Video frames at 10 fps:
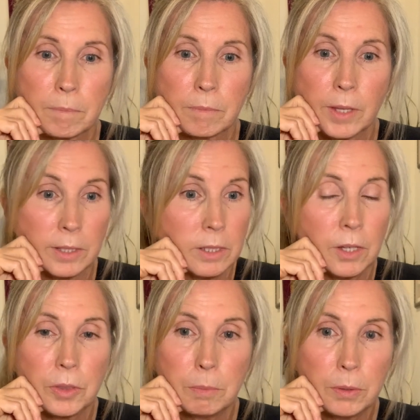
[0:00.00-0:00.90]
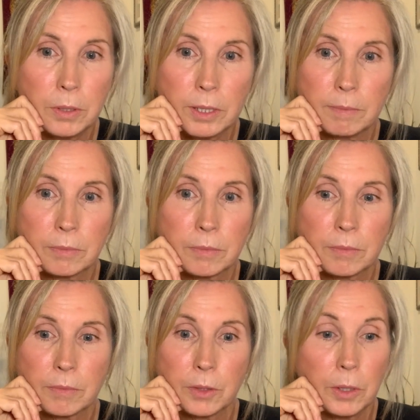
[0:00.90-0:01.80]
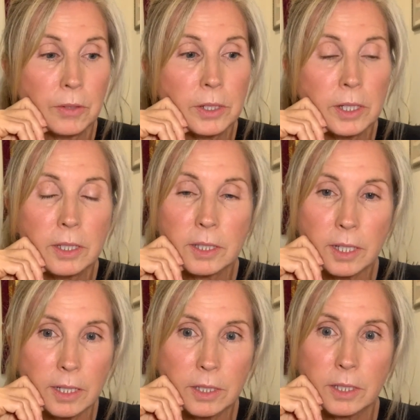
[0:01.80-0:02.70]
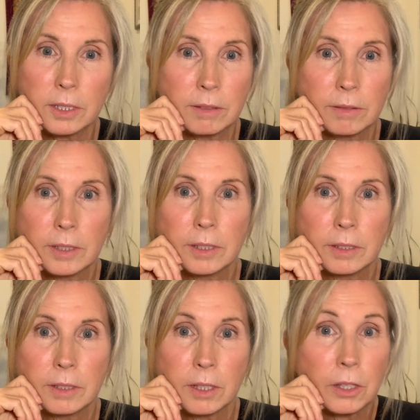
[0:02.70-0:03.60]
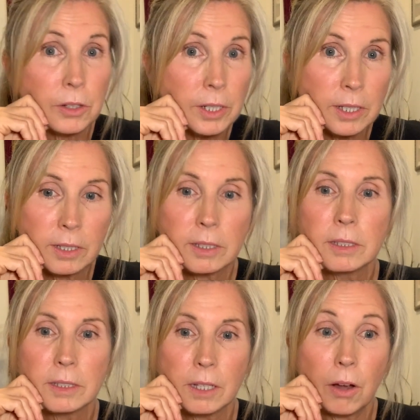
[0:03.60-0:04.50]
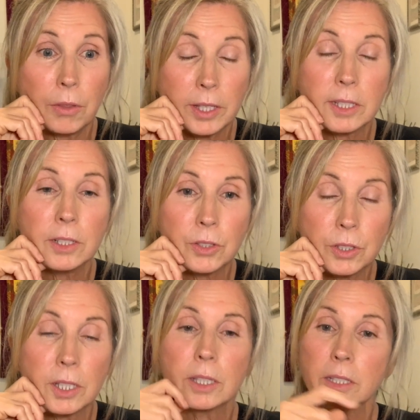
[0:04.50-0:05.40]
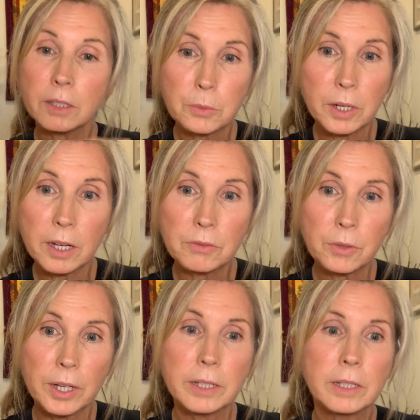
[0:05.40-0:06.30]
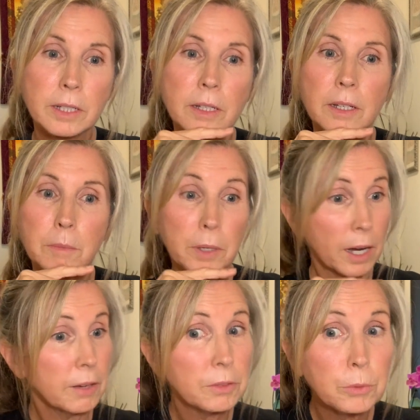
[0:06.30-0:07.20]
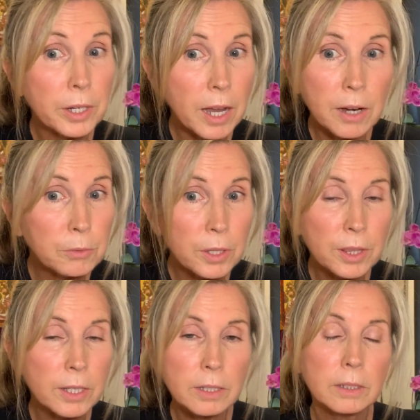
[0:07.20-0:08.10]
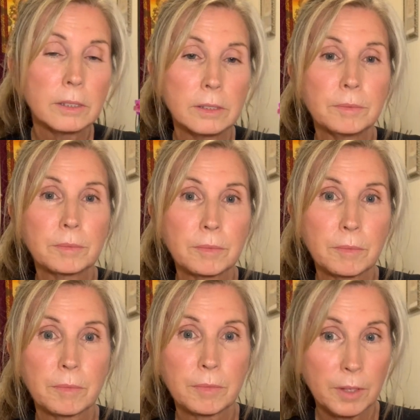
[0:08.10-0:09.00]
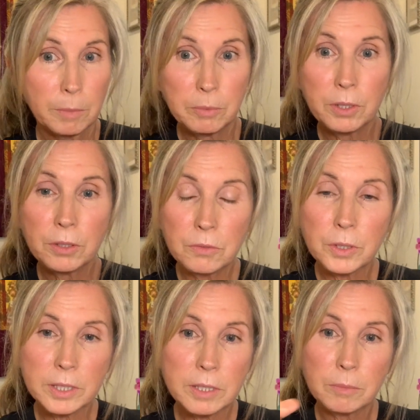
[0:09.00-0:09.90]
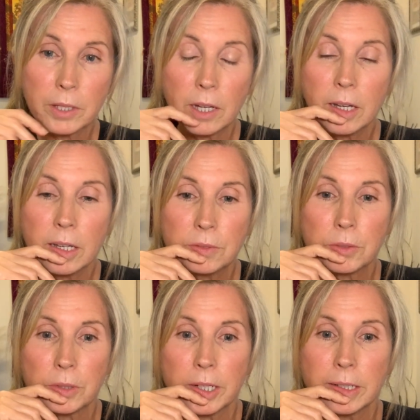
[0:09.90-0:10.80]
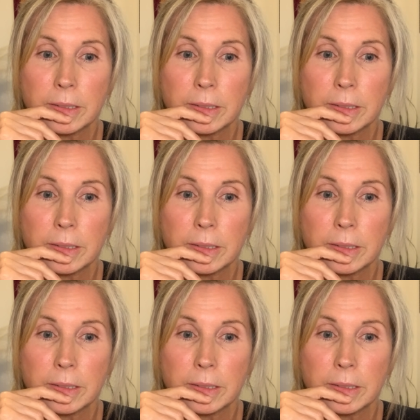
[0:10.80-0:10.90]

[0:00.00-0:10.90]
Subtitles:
That's not the point. We're having a discussion, learning. Oh, that's interesting. This is what I've read. But I haven't read everything. Maybe you've read something I haven't read.